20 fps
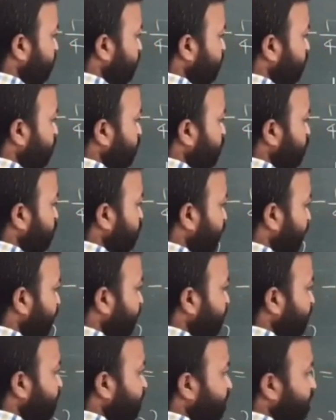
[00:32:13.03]
So
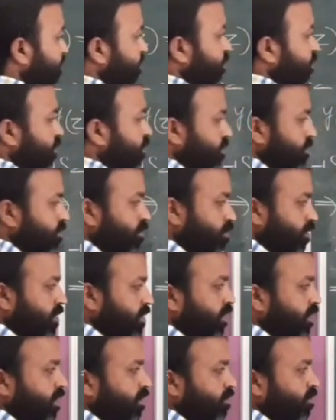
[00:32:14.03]
minus, so
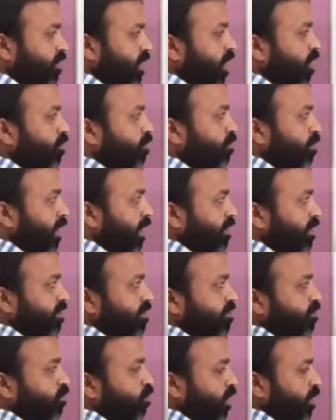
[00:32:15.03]
here we have
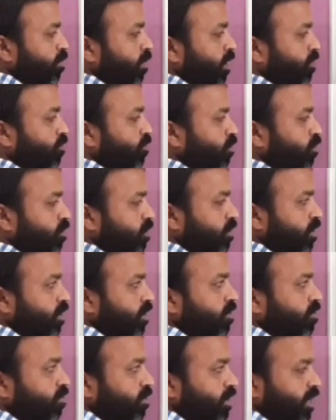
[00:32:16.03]
minus 1 by 4.
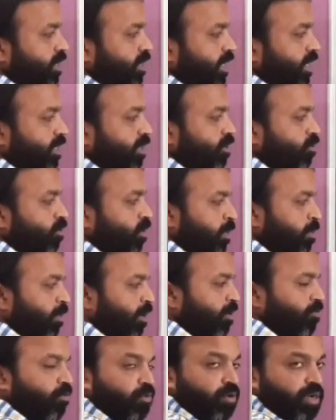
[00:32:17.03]
We are taking 1
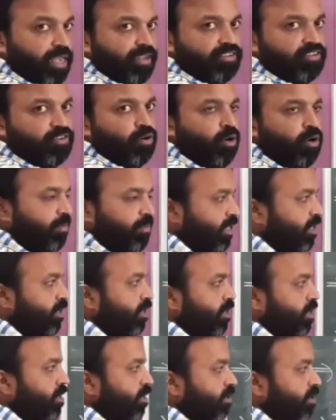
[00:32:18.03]
by 4 as
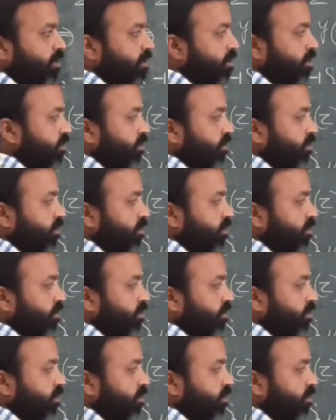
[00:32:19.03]
common.